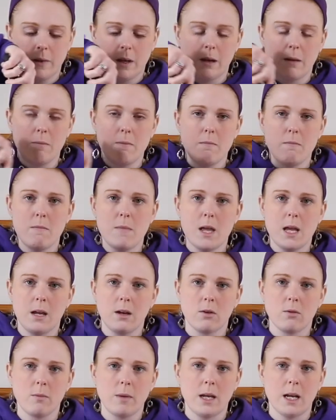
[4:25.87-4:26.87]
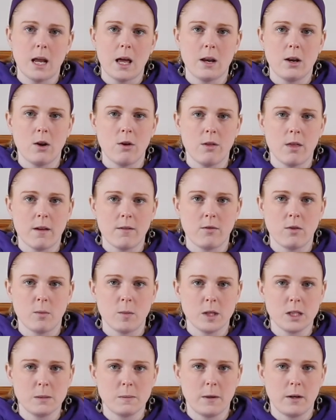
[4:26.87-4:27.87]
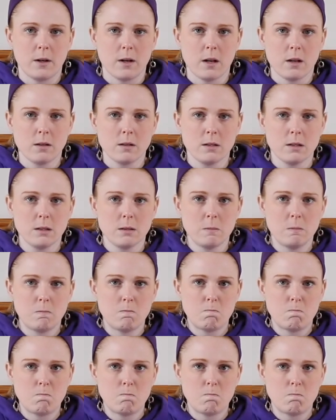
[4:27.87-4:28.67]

I may or may not know that from experience.